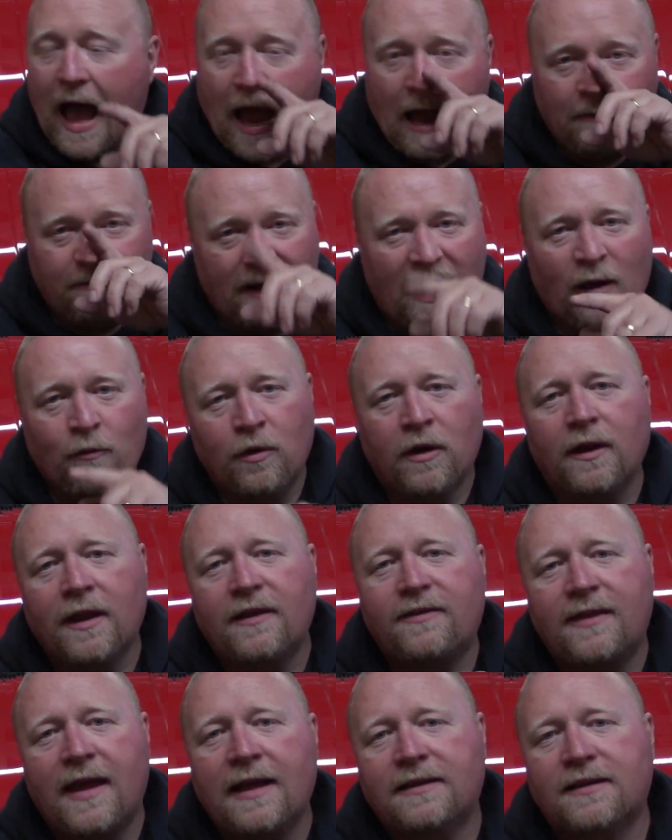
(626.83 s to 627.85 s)
I, I
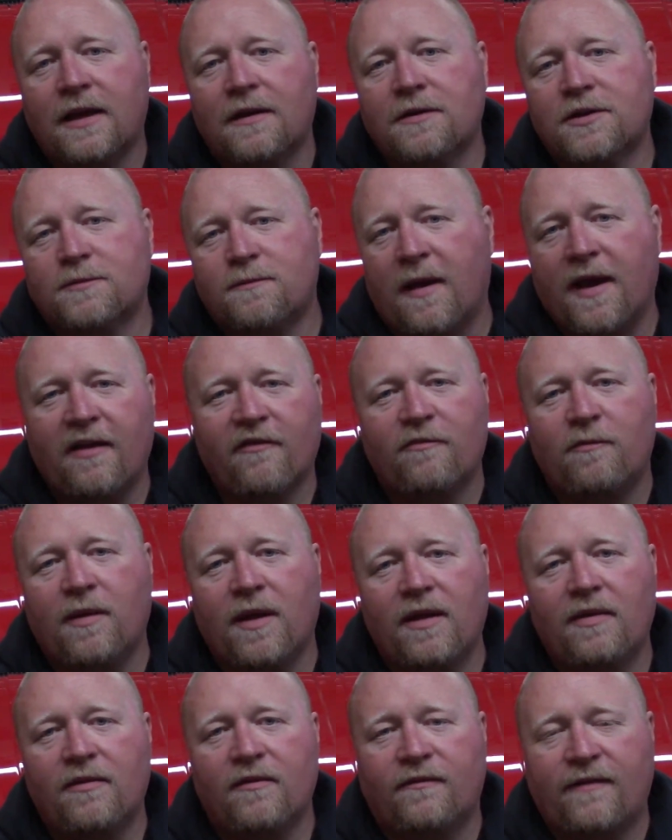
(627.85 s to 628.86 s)
really think those may have
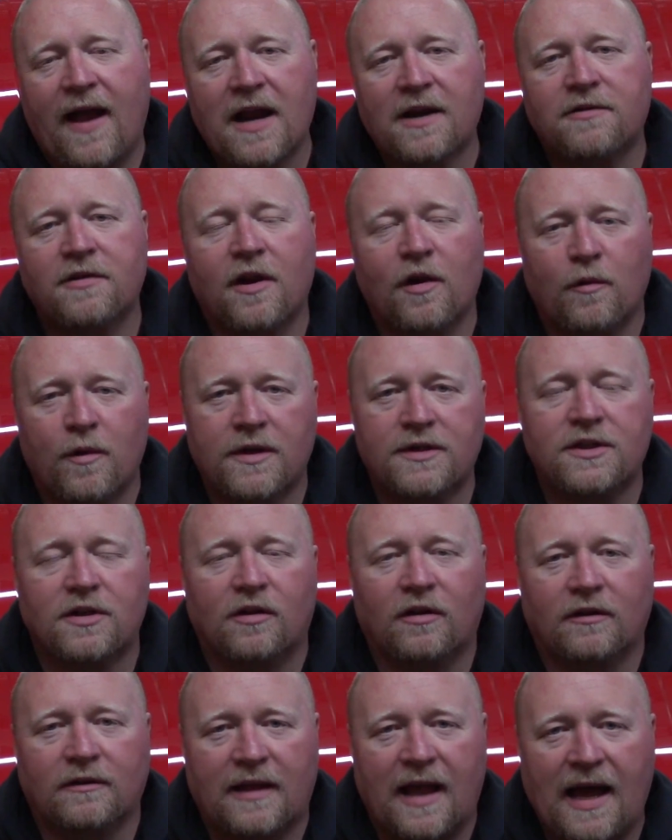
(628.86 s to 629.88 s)
been the factory
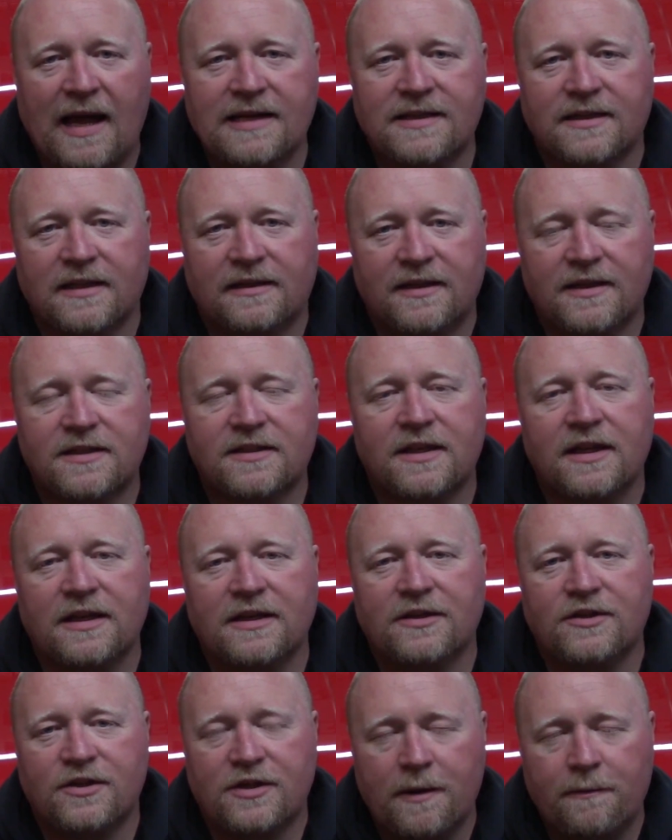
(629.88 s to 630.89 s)
original lights that this
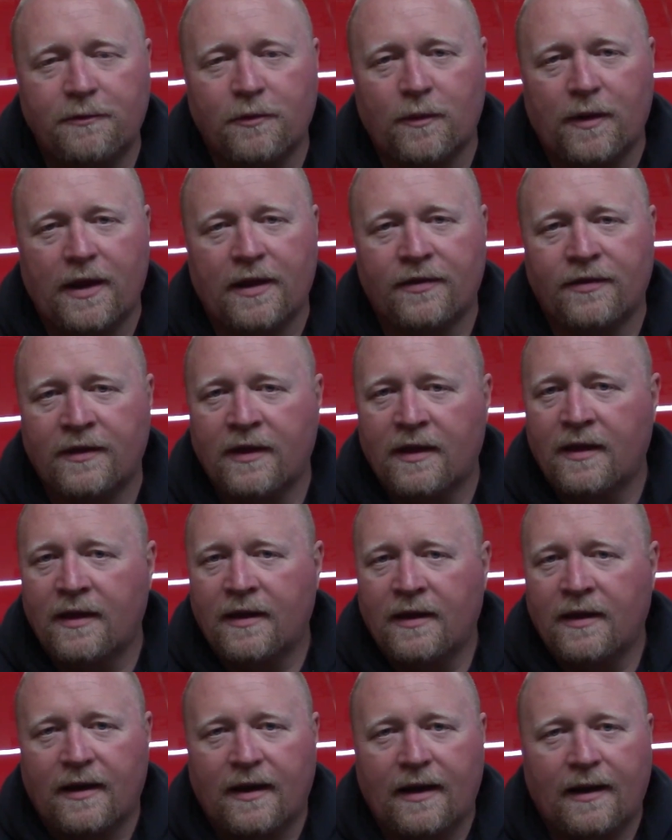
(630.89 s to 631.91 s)
thing shipped with.
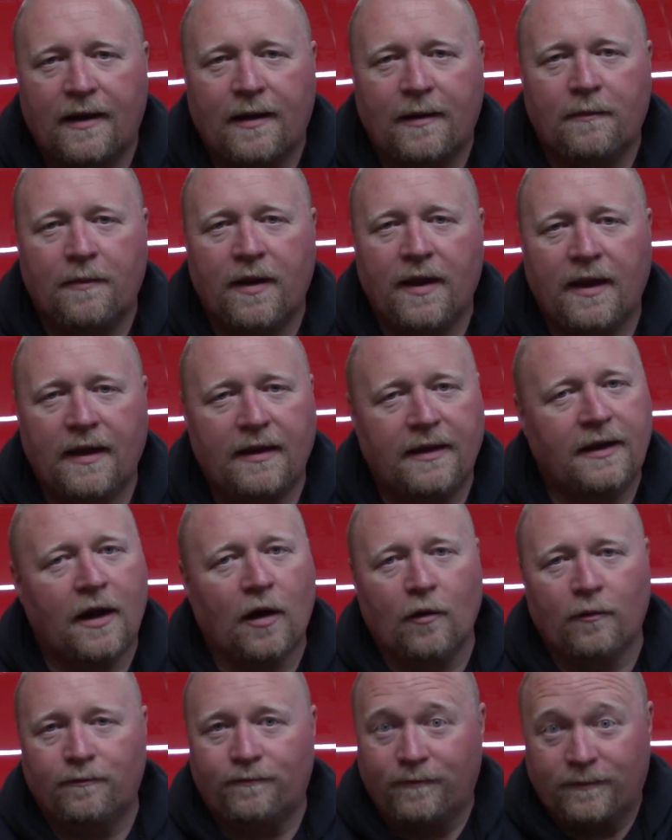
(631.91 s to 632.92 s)
Um, you
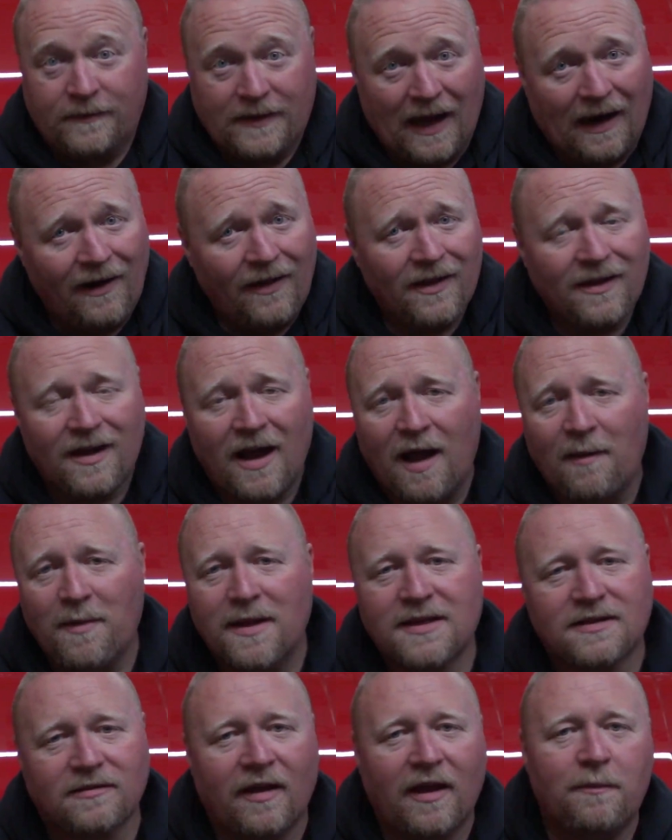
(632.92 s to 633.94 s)
know, down in the
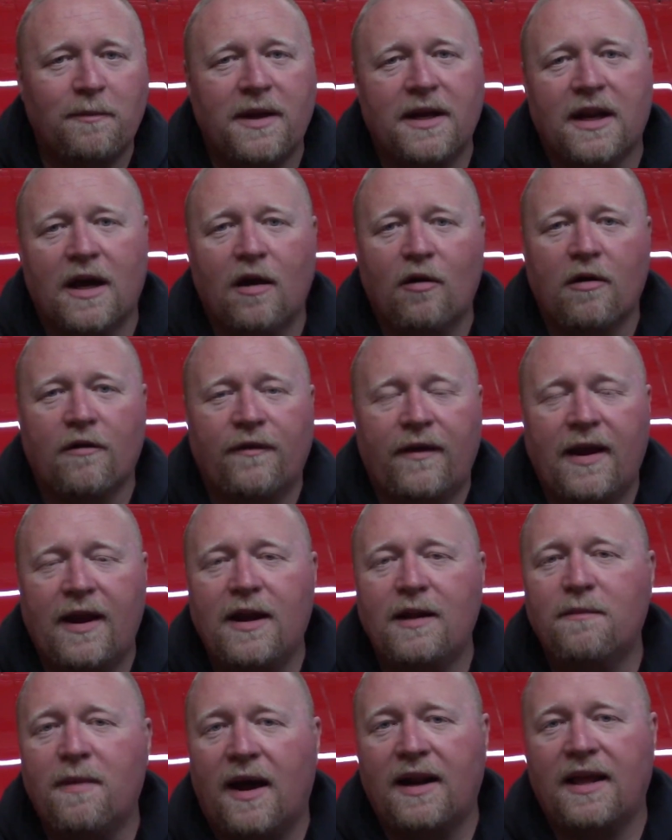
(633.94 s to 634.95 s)
comments, let me know if
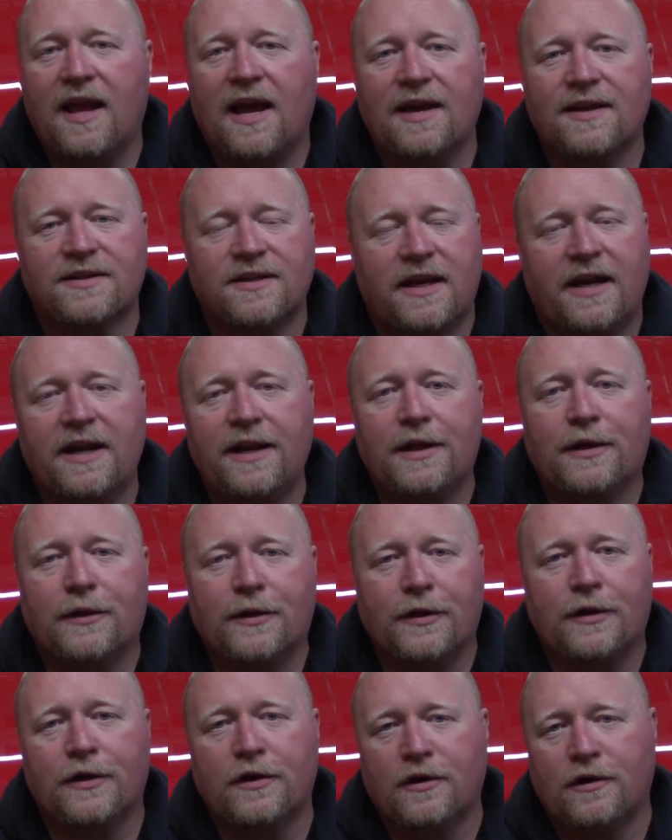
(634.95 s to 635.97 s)
anybody has any
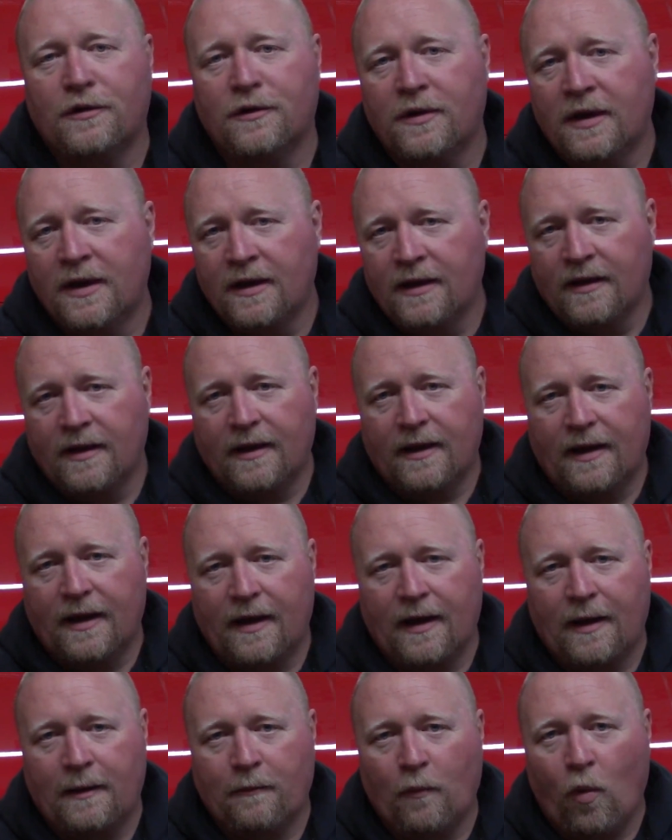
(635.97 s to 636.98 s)
clue
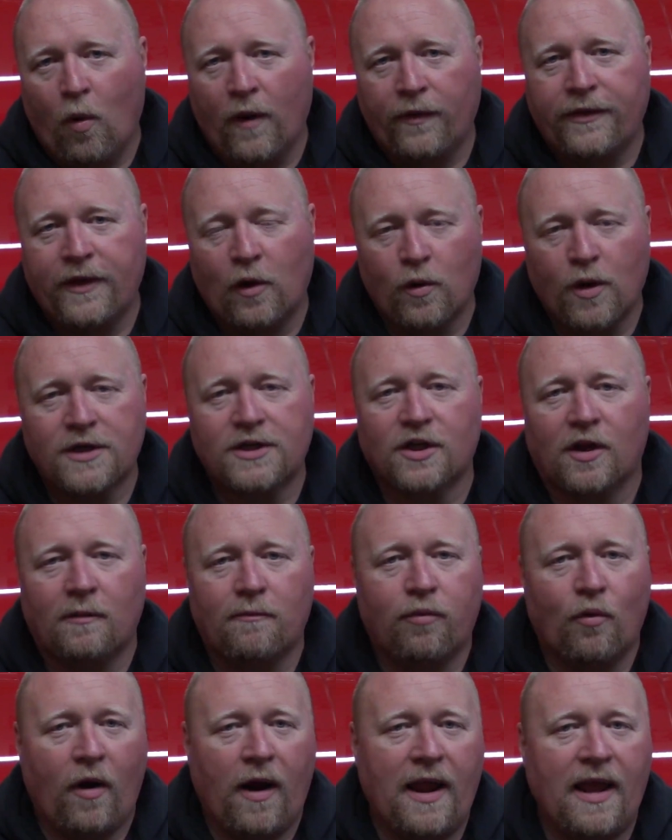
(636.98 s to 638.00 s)
um, what the original
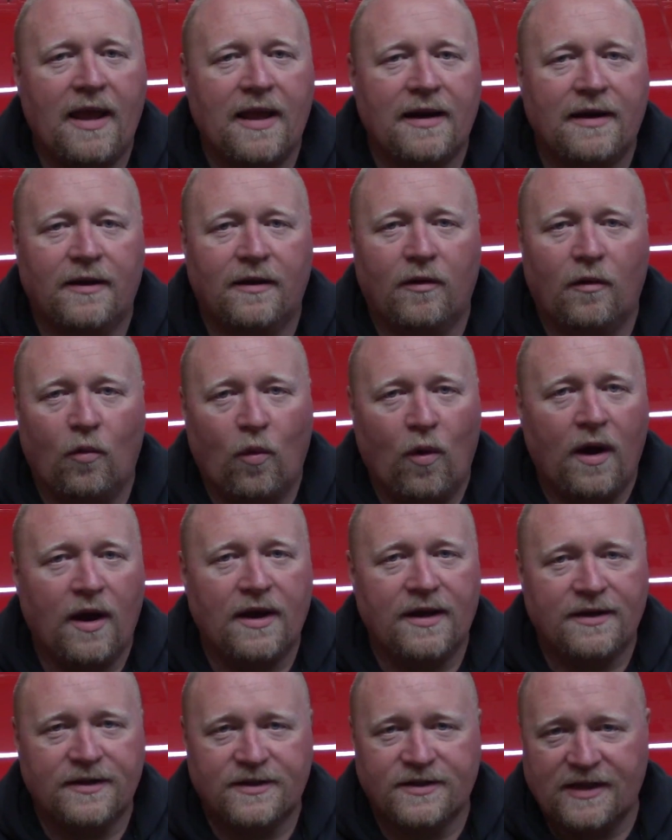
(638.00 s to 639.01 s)
brand
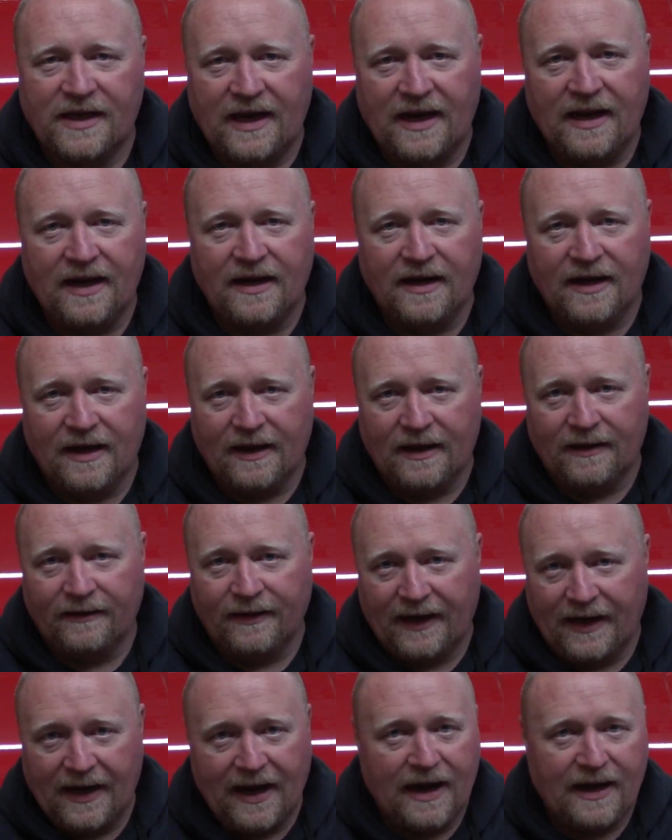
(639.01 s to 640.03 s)
was in
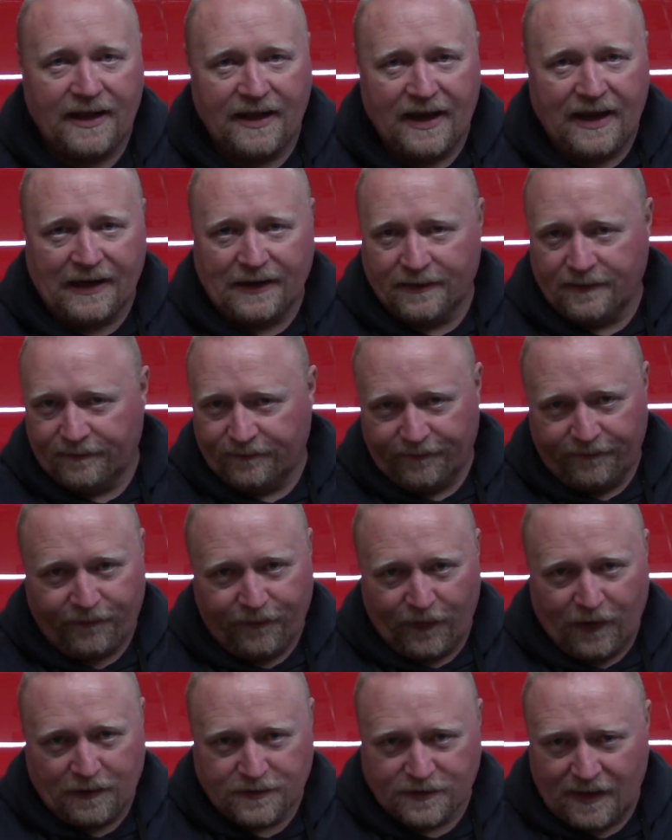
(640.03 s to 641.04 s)
uh, in 88
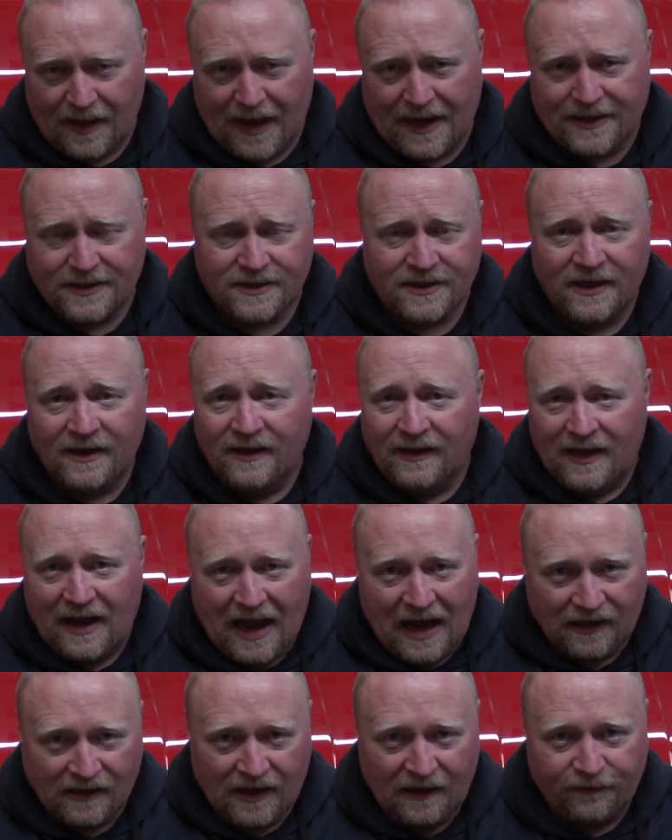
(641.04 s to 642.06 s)
for those lights.
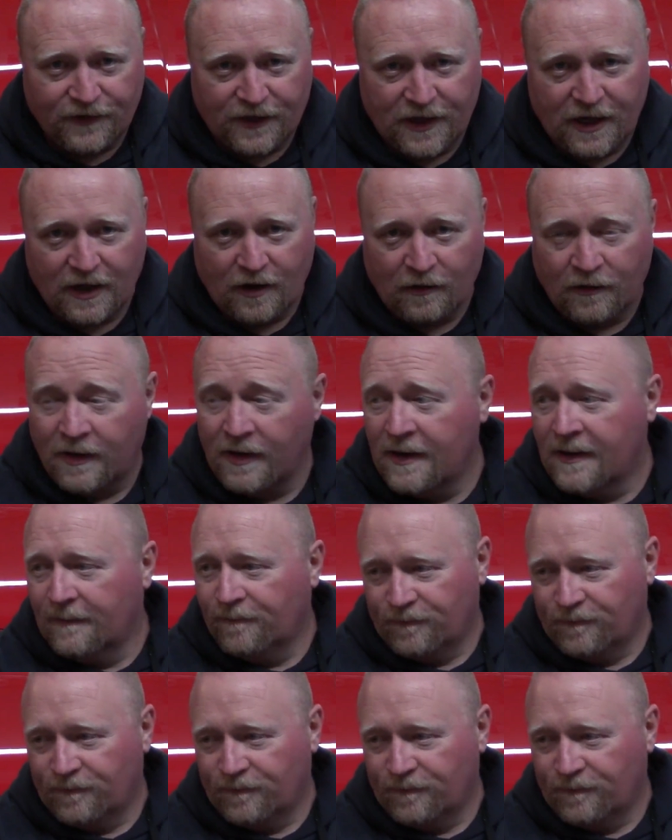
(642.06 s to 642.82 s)
I'd love to know